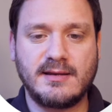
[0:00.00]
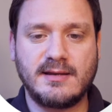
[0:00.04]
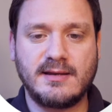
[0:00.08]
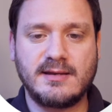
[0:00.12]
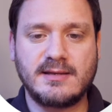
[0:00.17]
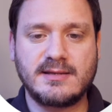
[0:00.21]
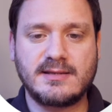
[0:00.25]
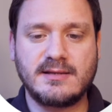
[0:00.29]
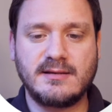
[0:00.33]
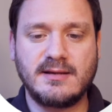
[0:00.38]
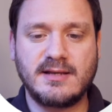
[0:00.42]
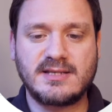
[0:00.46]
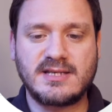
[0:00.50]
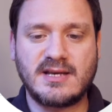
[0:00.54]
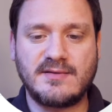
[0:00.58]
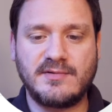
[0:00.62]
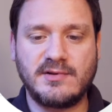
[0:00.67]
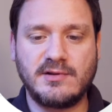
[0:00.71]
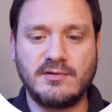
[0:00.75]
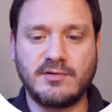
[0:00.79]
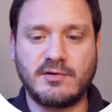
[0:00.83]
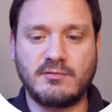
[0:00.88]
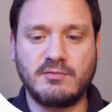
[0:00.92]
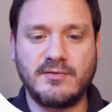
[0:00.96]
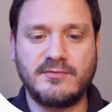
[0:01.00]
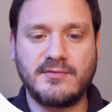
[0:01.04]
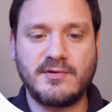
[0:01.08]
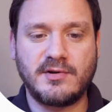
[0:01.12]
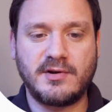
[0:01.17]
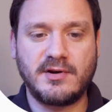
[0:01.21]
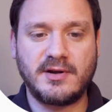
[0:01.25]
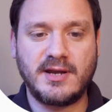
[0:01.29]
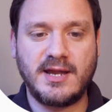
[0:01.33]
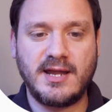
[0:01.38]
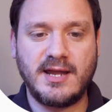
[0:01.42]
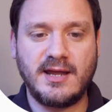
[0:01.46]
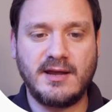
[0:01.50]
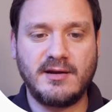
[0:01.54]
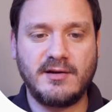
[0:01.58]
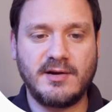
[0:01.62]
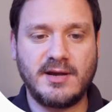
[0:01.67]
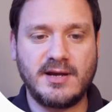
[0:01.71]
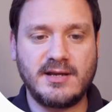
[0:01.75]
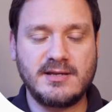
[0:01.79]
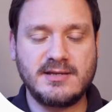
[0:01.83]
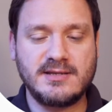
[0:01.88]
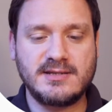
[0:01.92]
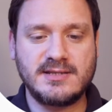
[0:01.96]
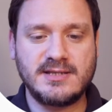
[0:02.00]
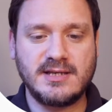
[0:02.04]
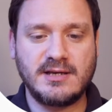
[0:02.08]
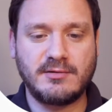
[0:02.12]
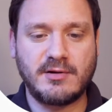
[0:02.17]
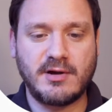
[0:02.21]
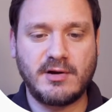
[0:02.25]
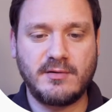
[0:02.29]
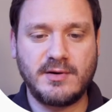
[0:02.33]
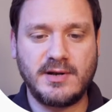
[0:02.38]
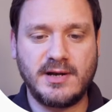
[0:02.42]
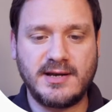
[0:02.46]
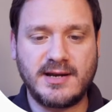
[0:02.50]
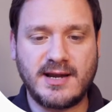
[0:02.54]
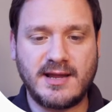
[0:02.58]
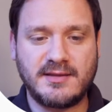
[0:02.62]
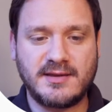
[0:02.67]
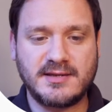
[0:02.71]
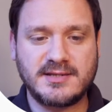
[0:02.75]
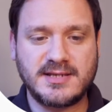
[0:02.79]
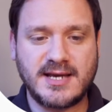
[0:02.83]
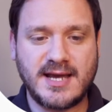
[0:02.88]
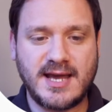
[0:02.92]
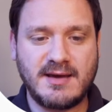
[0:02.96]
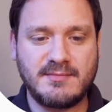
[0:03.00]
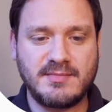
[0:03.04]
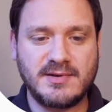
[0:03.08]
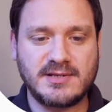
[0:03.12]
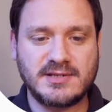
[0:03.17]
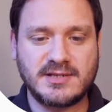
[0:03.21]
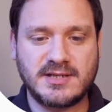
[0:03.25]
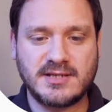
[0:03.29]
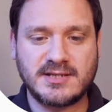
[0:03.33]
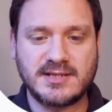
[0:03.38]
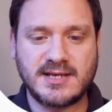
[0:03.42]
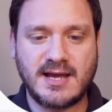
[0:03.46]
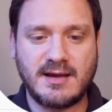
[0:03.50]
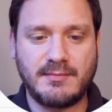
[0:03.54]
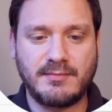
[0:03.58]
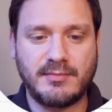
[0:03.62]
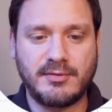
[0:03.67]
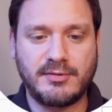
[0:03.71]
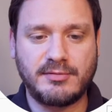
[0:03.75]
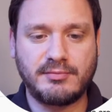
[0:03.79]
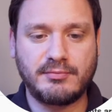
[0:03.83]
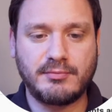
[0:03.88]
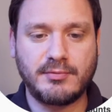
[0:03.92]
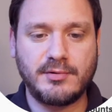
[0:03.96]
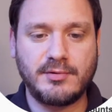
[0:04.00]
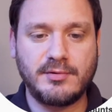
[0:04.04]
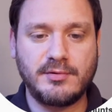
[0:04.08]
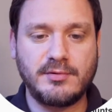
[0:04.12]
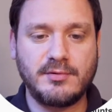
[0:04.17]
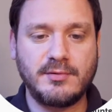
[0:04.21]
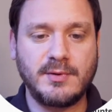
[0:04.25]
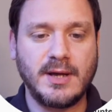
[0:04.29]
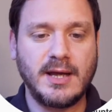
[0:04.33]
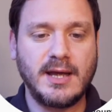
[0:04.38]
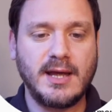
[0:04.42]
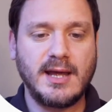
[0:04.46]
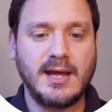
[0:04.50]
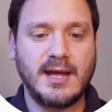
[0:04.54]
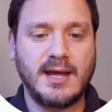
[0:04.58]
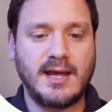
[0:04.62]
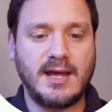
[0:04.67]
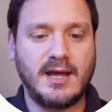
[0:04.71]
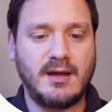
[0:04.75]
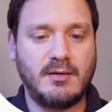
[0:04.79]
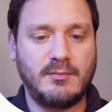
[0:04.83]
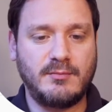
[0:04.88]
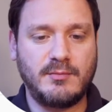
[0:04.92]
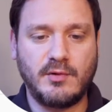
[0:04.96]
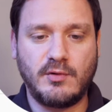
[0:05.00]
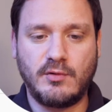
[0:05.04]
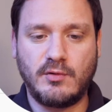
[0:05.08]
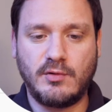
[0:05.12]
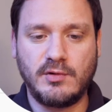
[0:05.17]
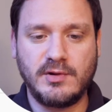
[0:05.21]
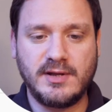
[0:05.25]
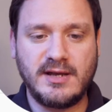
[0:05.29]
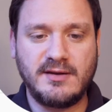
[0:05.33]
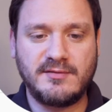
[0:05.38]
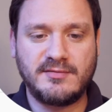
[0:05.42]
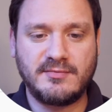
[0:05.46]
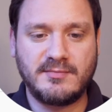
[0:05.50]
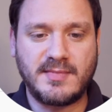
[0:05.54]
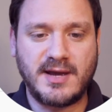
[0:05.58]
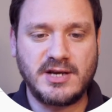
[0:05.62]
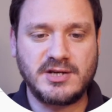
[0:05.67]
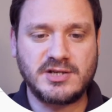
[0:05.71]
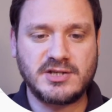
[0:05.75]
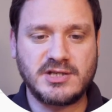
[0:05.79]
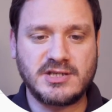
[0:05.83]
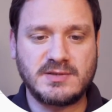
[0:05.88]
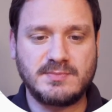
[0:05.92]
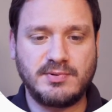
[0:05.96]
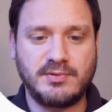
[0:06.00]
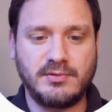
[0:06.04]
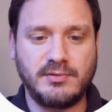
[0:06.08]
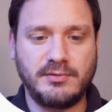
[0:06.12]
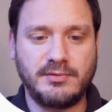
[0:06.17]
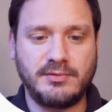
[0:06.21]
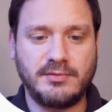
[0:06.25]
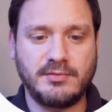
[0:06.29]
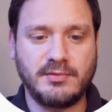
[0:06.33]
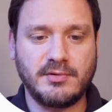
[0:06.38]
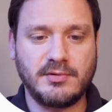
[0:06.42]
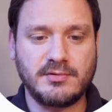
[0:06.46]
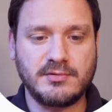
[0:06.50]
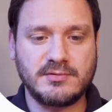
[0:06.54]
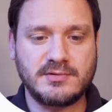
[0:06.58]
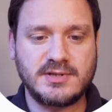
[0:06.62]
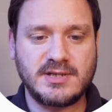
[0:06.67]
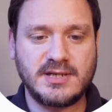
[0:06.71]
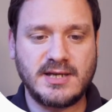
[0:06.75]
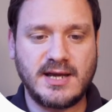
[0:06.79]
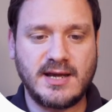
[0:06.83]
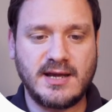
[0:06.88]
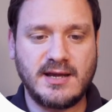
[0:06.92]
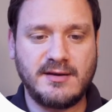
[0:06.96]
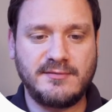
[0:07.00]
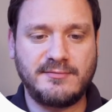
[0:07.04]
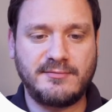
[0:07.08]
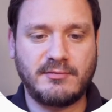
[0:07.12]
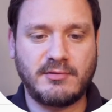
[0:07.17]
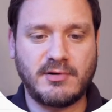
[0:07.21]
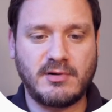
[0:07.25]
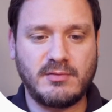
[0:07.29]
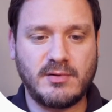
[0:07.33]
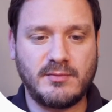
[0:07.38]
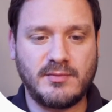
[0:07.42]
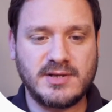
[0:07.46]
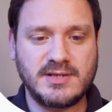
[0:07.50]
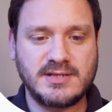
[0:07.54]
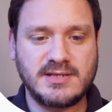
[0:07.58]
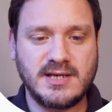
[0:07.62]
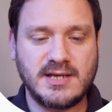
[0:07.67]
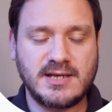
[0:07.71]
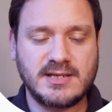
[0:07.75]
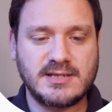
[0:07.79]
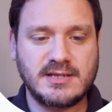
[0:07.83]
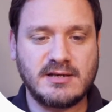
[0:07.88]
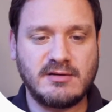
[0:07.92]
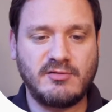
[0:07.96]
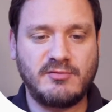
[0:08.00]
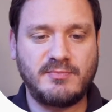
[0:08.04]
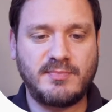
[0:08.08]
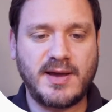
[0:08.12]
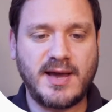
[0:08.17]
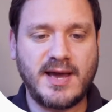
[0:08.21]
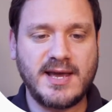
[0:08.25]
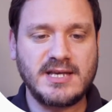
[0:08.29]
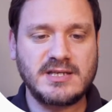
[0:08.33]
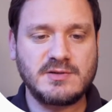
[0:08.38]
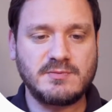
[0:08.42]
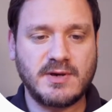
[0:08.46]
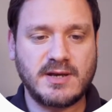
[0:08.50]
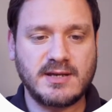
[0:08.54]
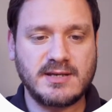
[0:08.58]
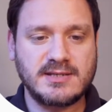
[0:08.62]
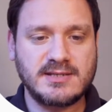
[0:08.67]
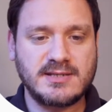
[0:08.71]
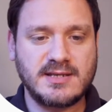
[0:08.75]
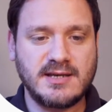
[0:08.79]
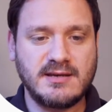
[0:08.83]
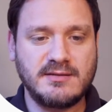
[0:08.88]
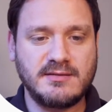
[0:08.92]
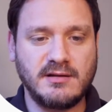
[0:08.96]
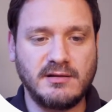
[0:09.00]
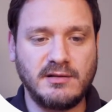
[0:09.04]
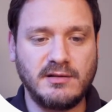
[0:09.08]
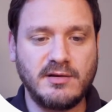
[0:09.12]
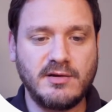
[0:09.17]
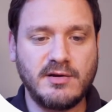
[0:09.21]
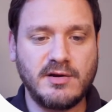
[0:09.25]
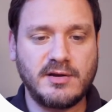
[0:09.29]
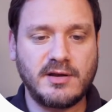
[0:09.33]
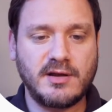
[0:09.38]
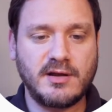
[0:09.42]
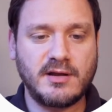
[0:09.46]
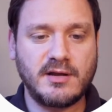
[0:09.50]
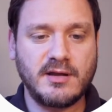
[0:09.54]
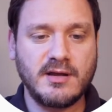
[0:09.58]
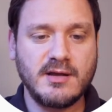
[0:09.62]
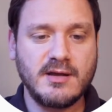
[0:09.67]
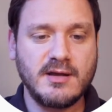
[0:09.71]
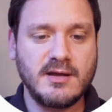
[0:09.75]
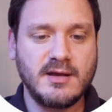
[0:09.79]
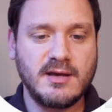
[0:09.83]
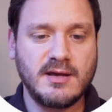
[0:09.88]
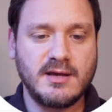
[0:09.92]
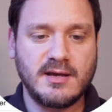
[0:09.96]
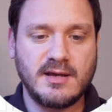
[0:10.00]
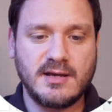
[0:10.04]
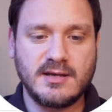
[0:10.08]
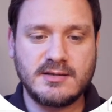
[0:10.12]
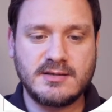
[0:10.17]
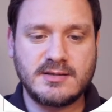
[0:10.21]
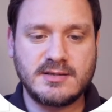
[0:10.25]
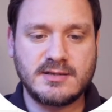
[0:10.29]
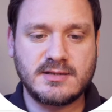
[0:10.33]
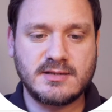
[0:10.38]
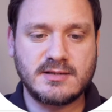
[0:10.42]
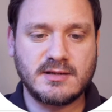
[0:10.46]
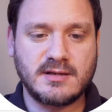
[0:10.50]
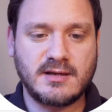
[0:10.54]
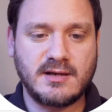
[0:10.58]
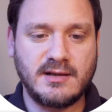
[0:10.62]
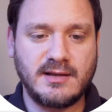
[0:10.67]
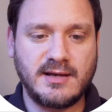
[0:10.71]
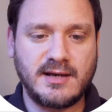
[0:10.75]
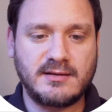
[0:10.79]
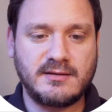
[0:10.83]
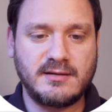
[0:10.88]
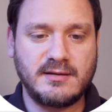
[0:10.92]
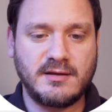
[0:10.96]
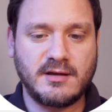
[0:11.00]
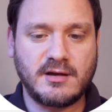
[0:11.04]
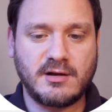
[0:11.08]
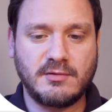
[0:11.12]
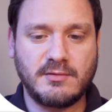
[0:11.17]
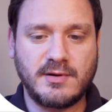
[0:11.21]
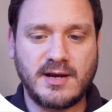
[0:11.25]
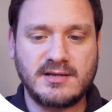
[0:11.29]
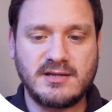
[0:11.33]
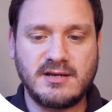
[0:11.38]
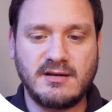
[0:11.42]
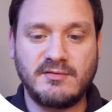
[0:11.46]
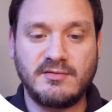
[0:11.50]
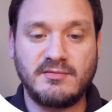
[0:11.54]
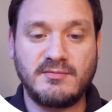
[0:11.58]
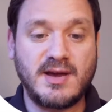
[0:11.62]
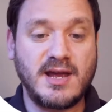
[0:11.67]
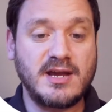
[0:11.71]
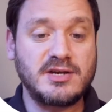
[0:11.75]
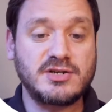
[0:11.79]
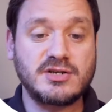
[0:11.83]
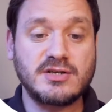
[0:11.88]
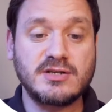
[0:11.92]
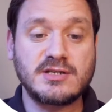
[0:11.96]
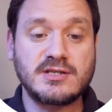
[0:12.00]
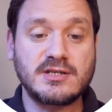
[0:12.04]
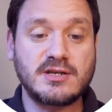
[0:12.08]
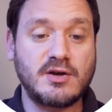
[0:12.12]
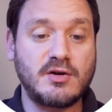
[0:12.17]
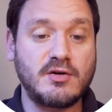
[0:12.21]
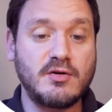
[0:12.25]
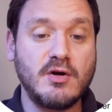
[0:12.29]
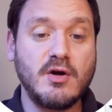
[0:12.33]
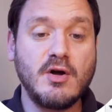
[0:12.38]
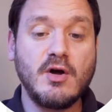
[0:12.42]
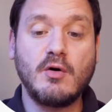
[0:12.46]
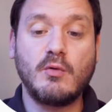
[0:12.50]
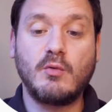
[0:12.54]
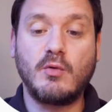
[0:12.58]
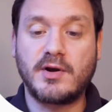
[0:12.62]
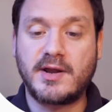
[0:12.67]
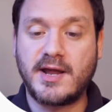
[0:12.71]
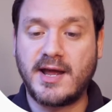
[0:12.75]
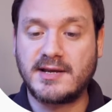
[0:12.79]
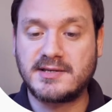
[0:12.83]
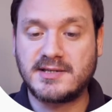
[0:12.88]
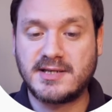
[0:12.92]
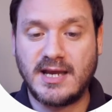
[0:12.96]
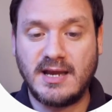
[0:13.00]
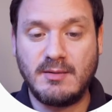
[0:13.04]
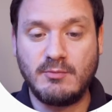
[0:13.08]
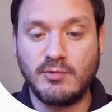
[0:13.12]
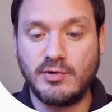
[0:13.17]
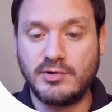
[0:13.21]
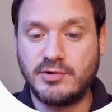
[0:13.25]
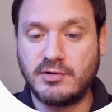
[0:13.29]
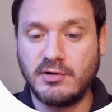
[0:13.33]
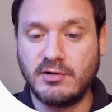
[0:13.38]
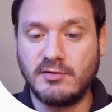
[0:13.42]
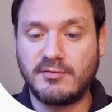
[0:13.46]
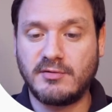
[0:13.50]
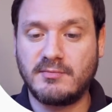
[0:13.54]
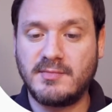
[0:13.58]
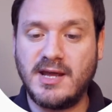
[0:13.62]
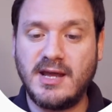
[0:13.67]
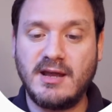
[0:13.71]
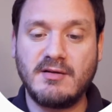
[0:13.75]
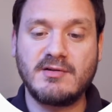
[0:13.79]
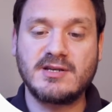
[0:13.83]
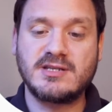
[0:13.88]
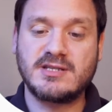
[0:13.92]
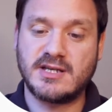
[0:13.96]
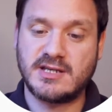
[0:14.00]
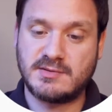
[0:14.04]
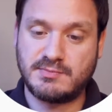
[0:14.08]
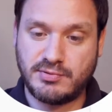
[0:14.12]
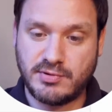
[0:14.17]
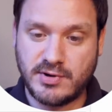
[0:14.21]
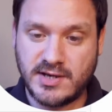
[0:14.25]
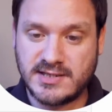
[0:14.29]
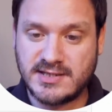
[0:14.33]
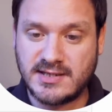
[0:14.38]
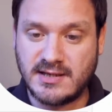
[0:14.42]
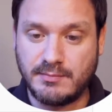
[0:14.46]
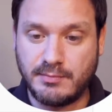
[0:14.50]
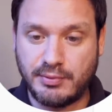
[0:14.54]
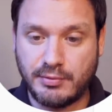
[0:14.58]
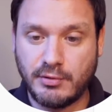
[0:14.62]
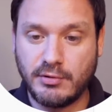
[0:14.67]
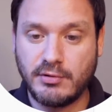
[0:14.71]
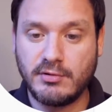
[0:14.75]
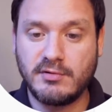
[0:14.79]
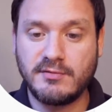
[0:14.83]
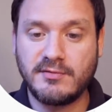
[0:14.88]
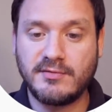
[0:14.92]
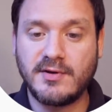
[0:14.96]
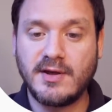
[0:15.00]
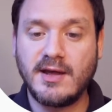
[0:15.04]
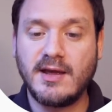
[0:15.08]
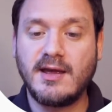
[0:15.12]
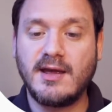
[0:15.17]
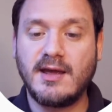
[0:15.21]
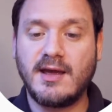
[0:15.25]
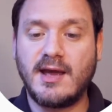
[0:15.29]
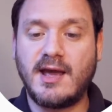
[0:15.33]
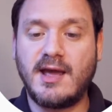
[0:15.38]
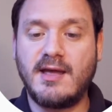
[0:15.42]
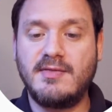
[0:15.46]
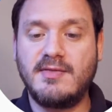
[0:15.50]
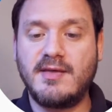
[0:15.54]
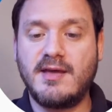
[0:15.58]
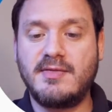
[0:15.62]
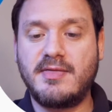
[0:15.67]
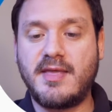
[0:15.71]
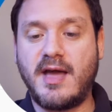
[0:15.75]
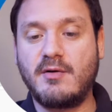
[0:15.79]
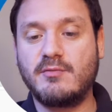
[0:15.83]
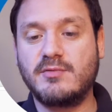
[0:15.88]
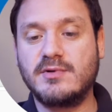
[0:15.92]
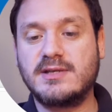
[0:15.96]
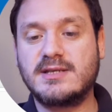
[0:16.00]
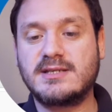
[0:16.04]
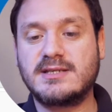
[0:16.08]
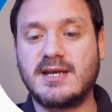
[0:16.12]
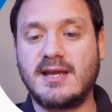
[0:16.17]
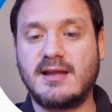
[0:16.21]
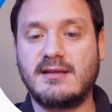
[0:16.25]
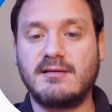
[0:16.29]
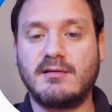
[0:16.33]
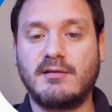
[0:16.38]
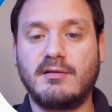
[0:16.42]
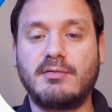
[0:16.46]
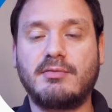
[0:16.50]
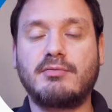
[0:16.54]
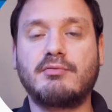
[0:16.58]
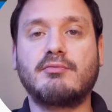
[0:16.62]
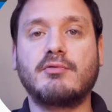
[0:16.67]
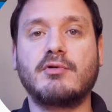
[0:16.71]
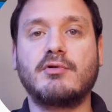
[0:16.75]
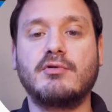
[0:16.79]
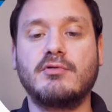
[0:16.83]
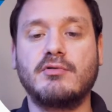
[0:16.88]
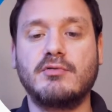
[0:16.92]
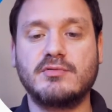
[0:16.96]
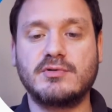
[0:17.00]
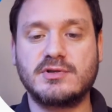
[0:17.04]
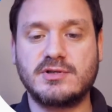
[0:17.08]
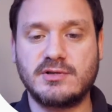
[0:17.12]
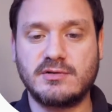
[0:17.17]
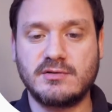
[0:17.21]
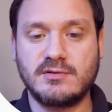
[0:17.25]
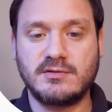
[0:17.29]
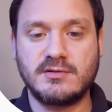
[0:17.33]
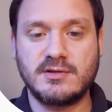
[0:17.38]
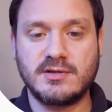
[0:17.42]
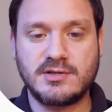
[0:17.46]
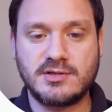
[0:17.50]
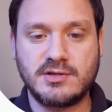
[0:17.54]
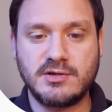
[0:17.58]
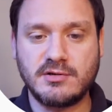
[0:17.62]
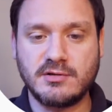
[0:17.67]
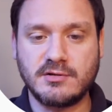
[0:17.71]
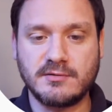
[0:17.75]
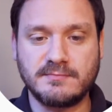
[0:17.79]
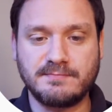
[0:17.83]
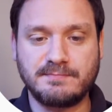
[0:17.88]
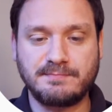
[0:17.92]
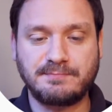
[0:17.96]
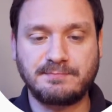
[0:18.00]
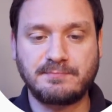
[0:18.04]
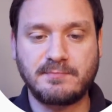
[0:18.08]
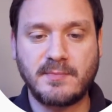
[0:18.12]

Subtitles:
So let's have a look. We've got it here in Xero in another tab. It's just come through, and all the information's pulled through. TAE 40116 self-paced. We can see the learner. It's collected the correct information. So what our team would do from here is just press approve, and then that would send it through to the student.